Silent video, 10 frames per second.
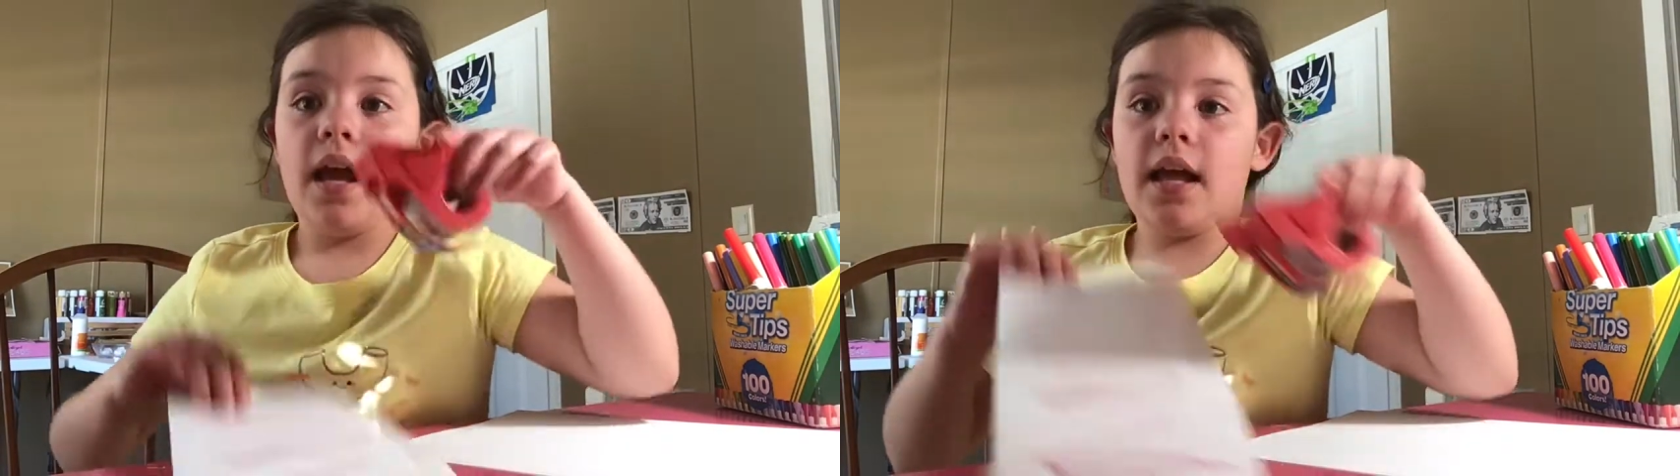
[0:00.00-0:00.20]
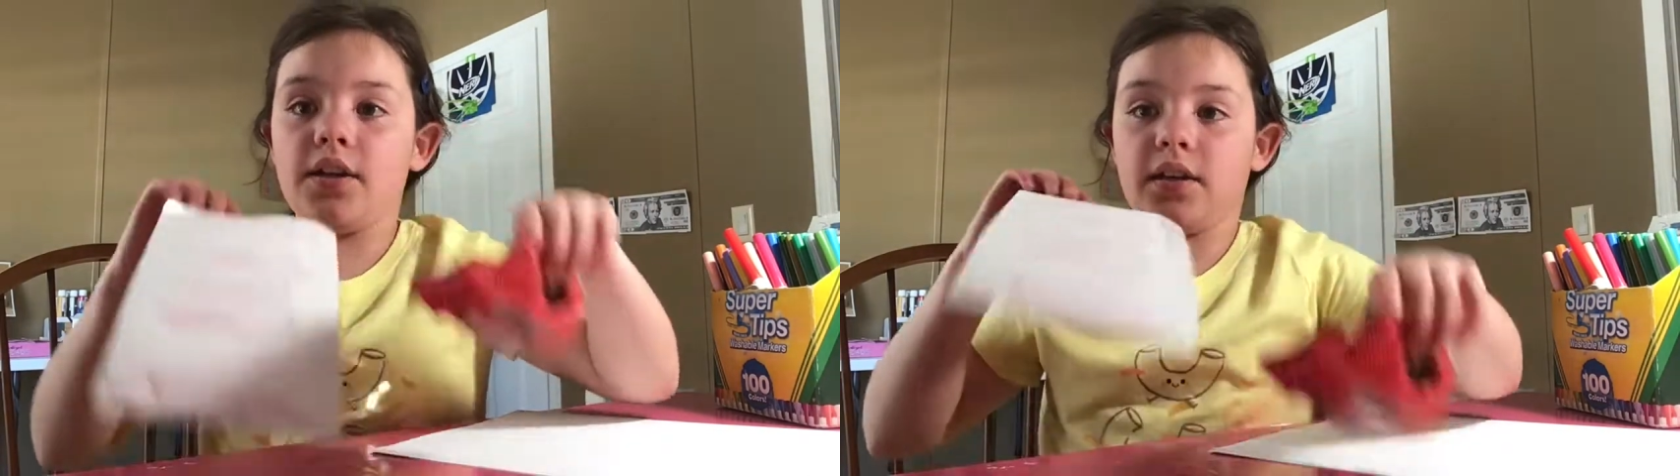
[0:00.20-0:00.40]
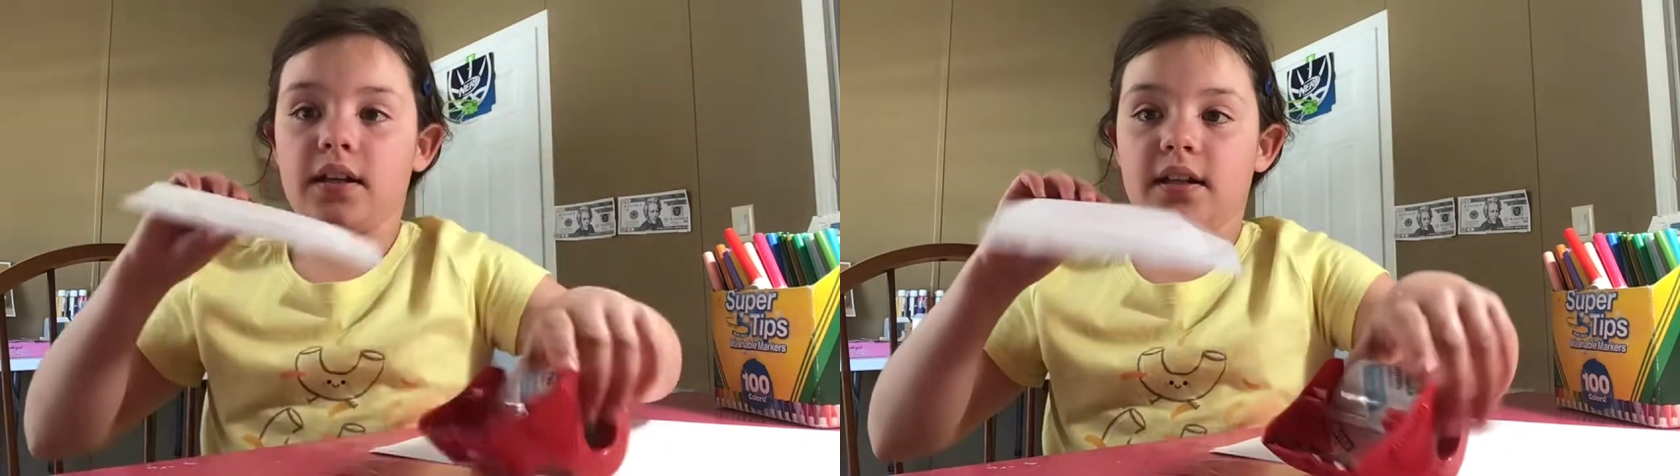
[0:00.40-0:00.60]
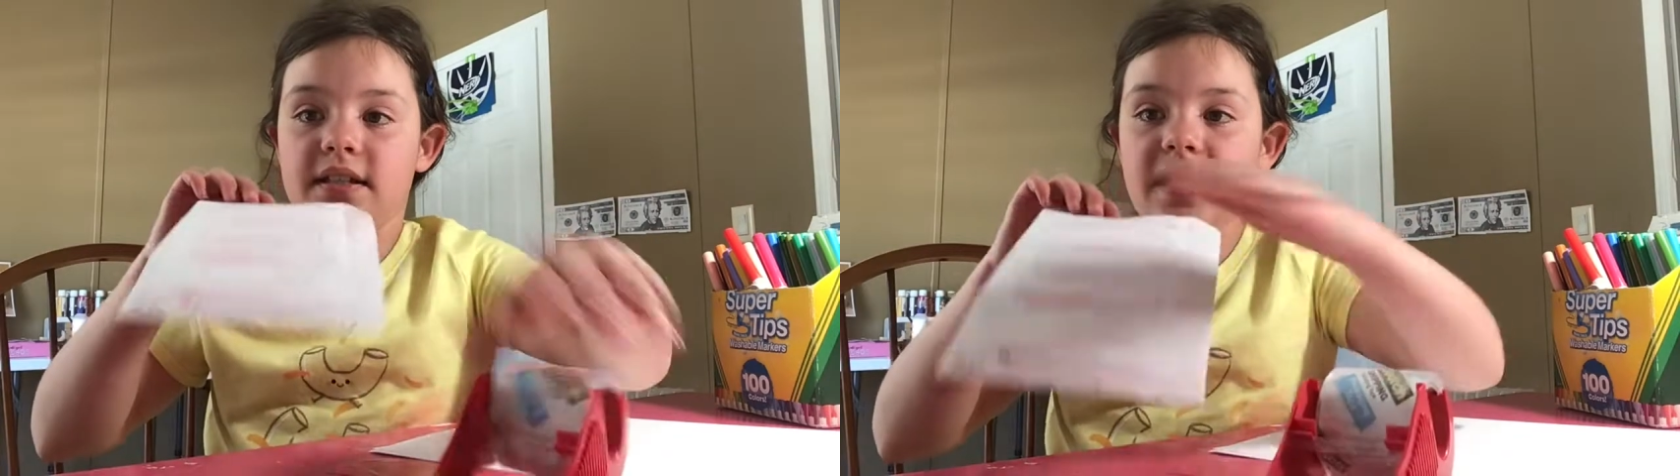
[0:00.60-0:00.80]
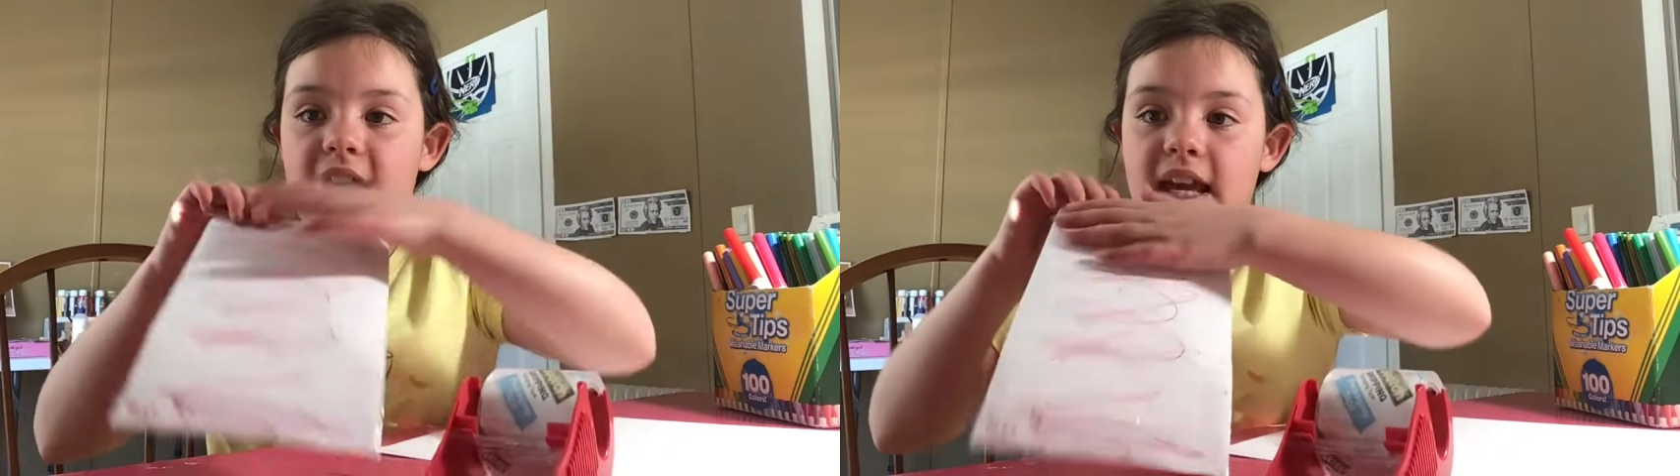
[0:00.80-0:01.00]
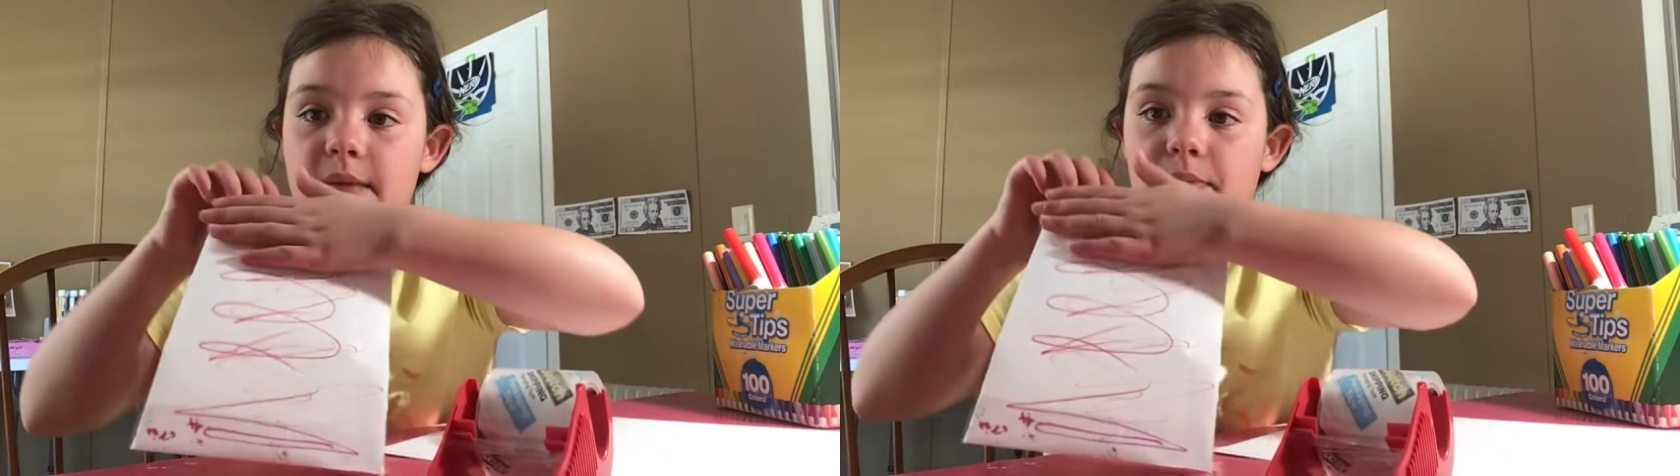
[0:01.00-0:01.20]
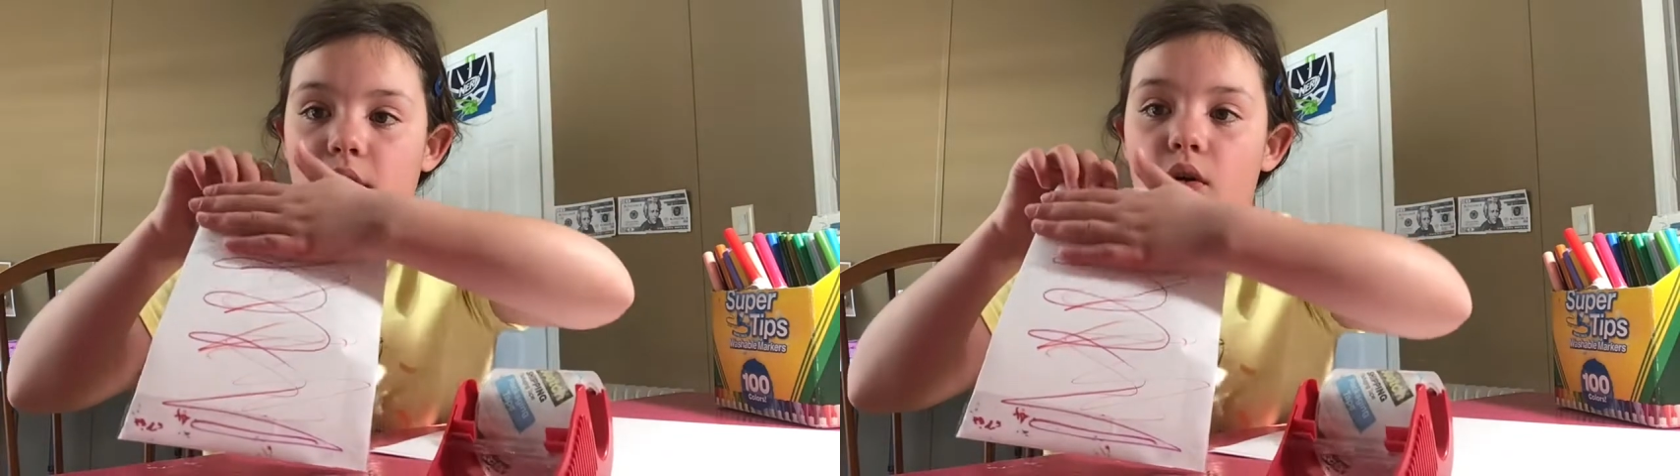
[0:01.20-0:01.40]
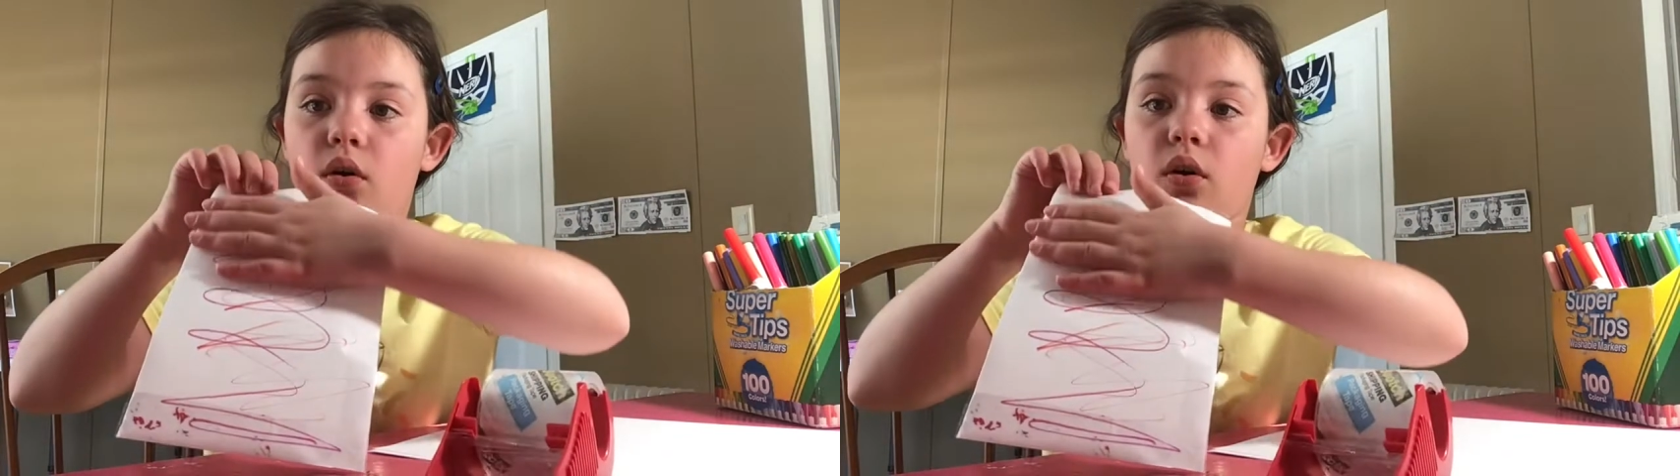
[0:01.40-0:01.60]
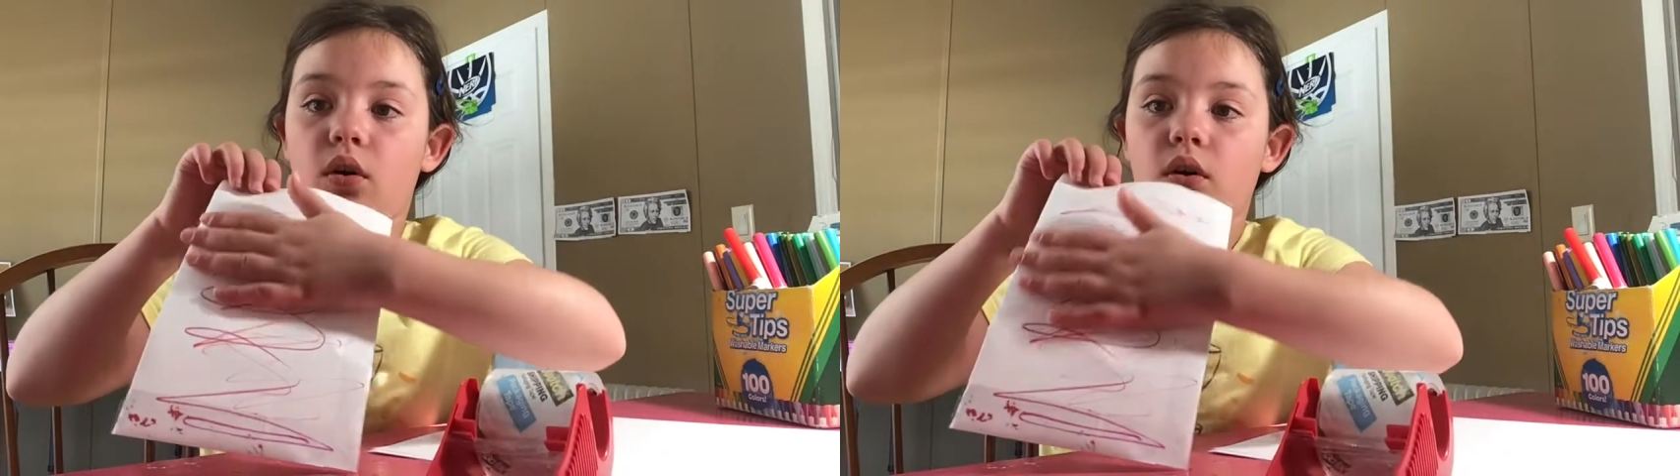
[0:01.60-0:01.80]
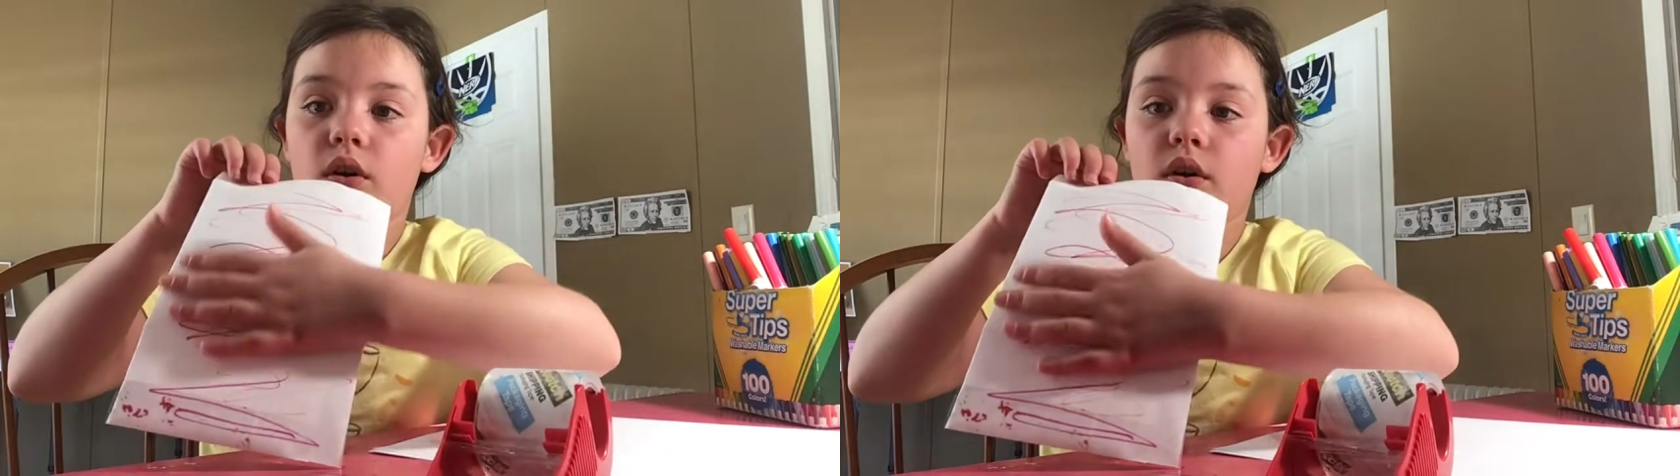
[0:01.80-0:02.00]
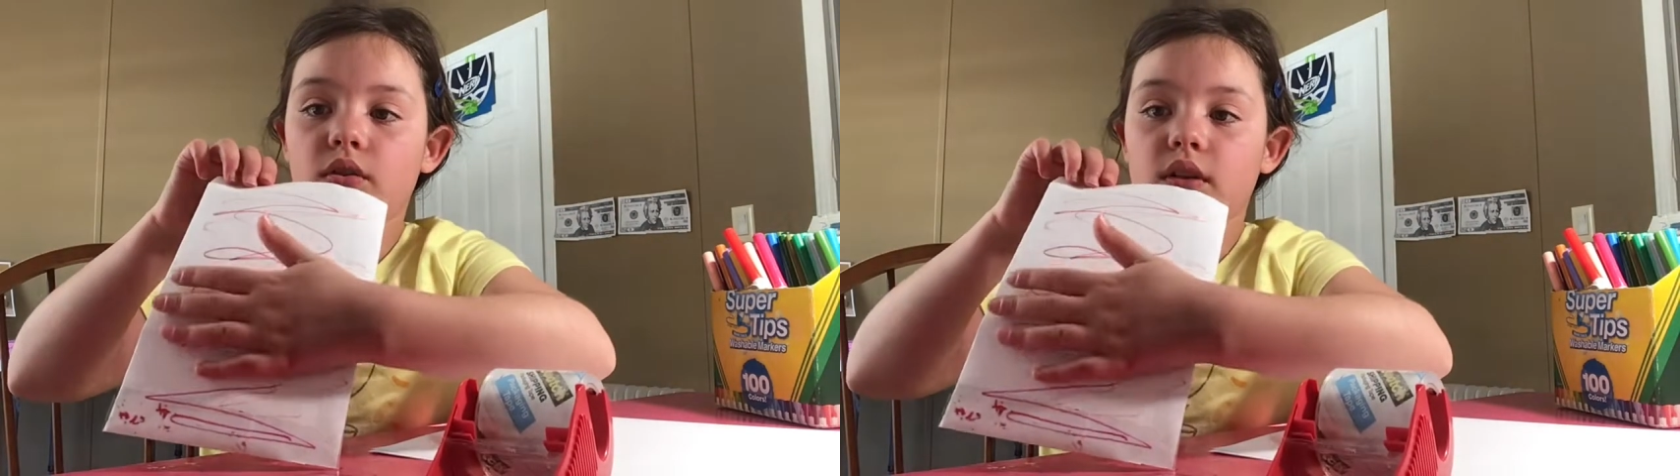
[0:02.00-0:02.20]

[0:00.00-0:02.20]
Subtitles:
and you're gonna tape the whole